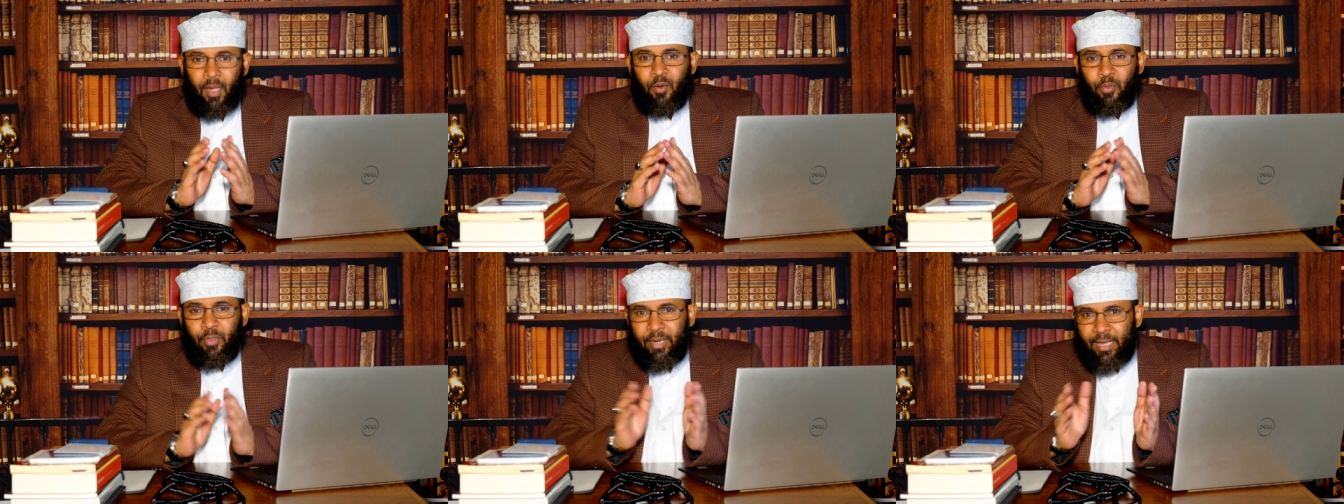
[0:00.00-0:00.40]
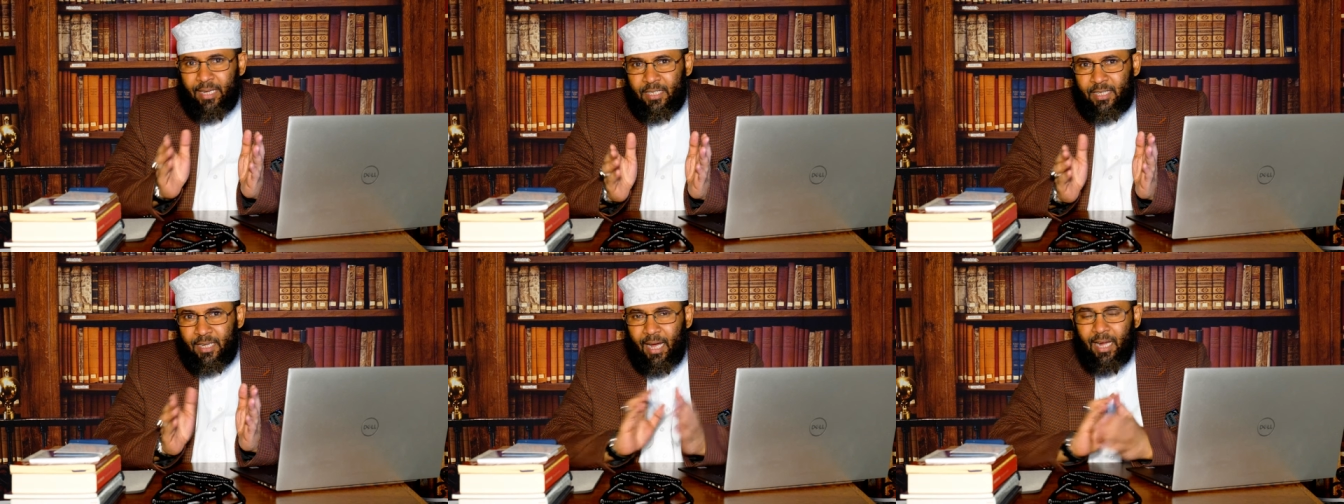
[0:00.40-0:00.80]
Now the
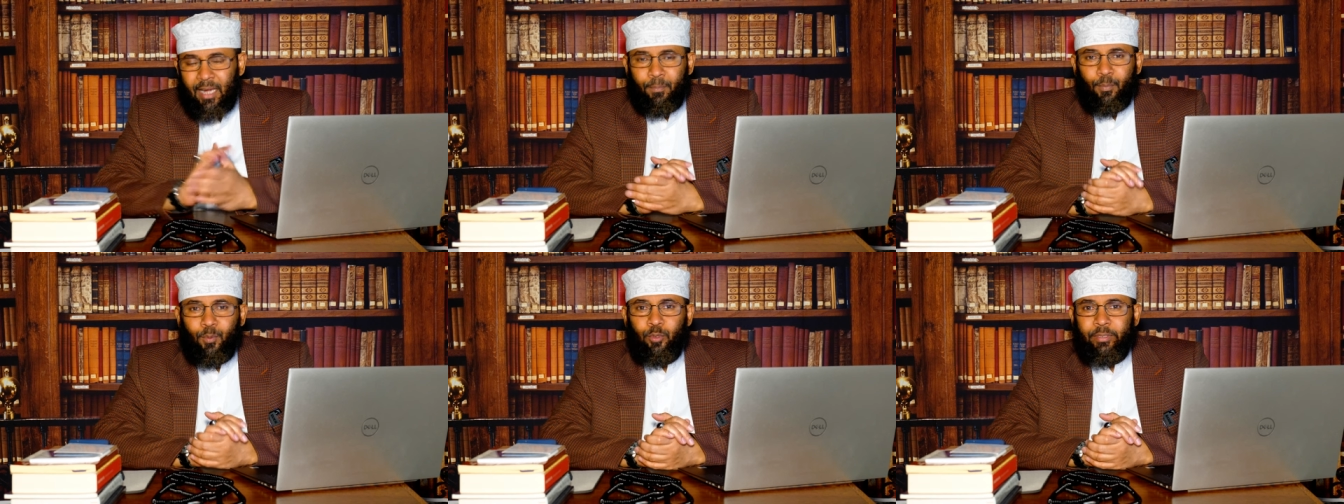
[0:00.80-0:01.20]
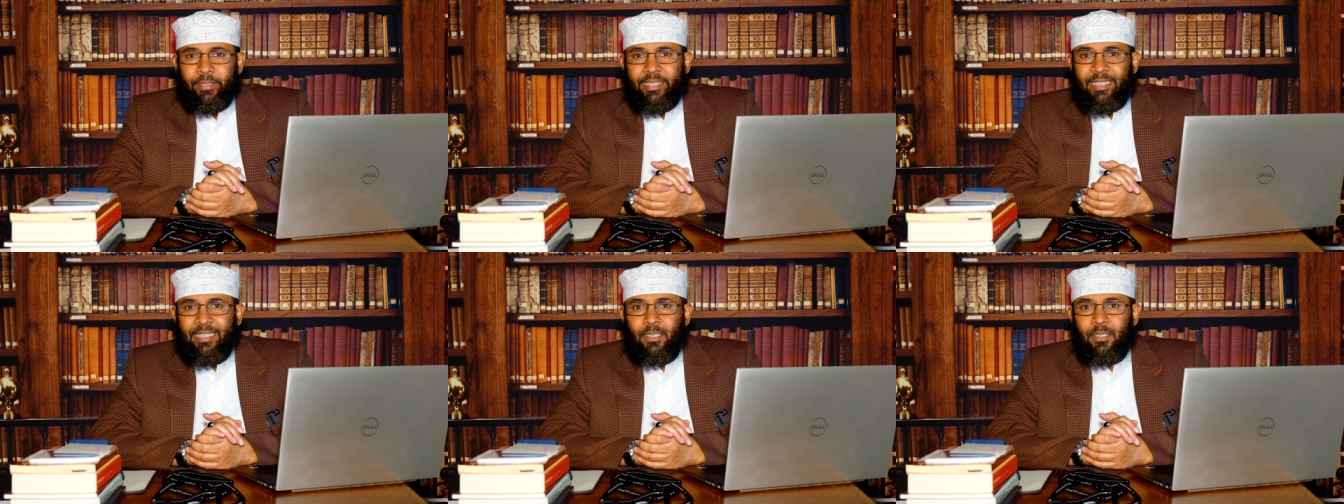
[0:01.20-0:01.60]
next animal
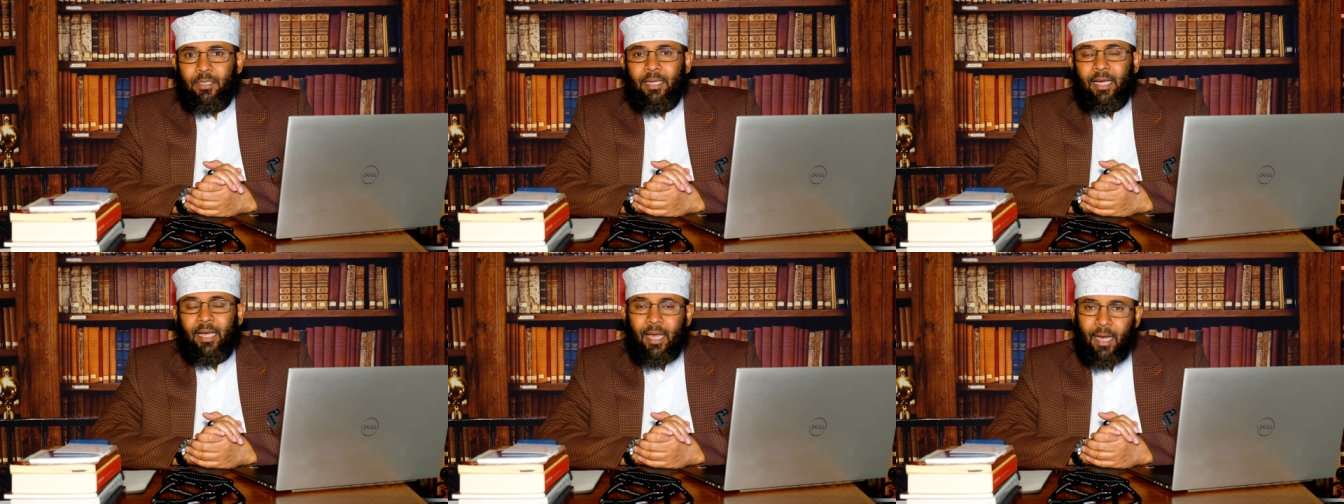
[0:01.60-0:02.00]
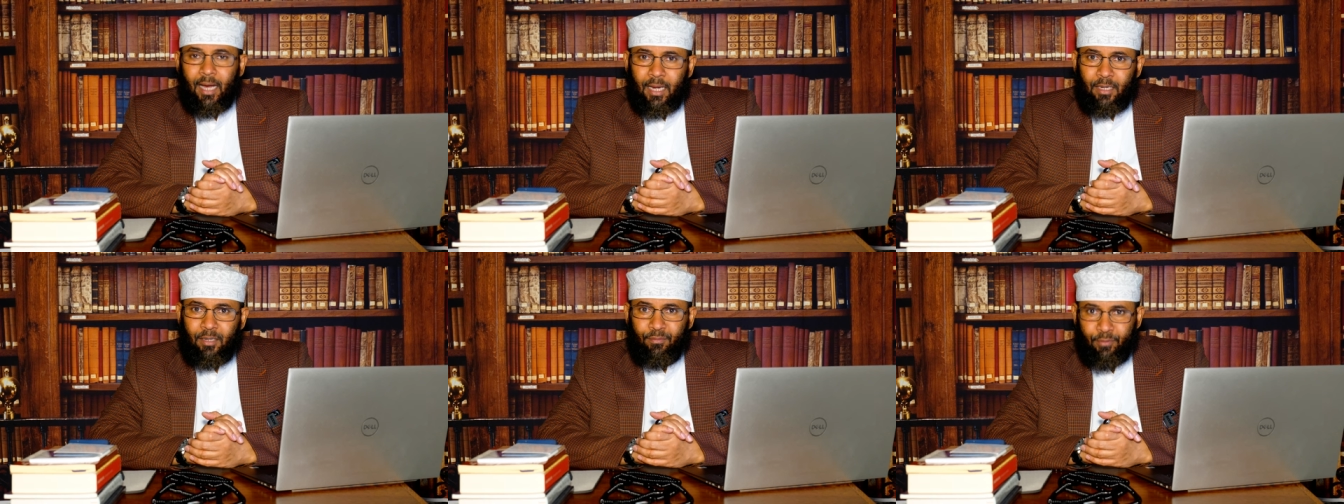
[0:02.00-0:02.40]
is
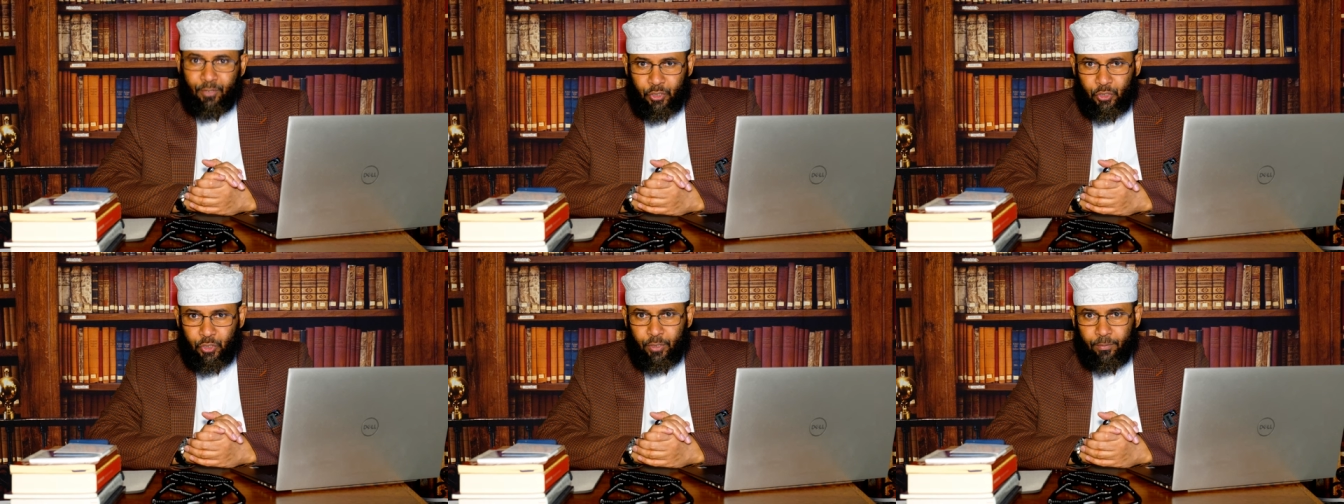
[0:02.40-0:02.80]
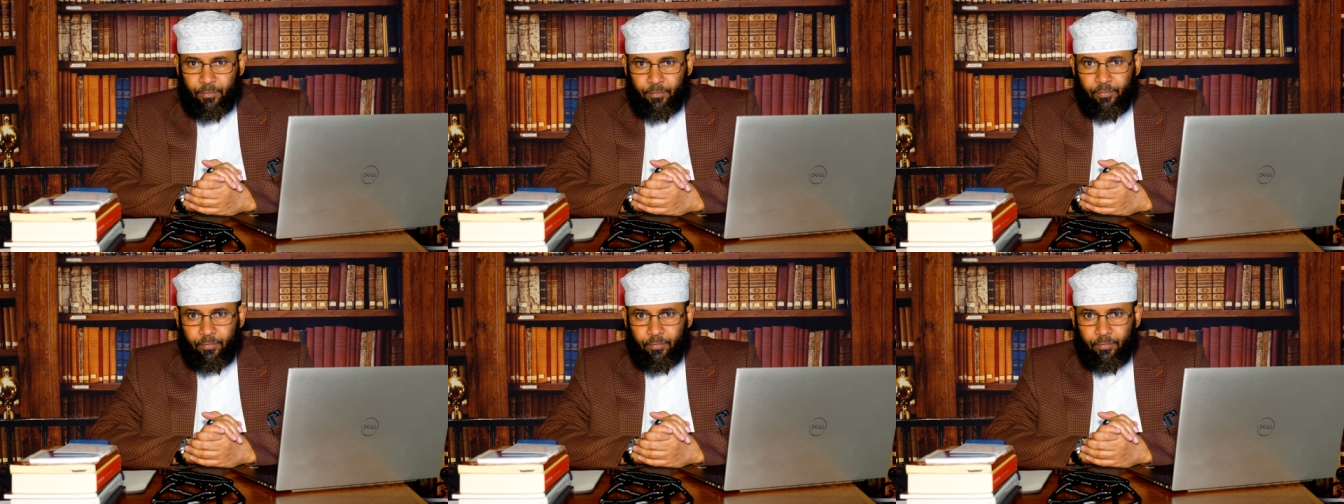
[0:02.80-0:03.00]
catfish.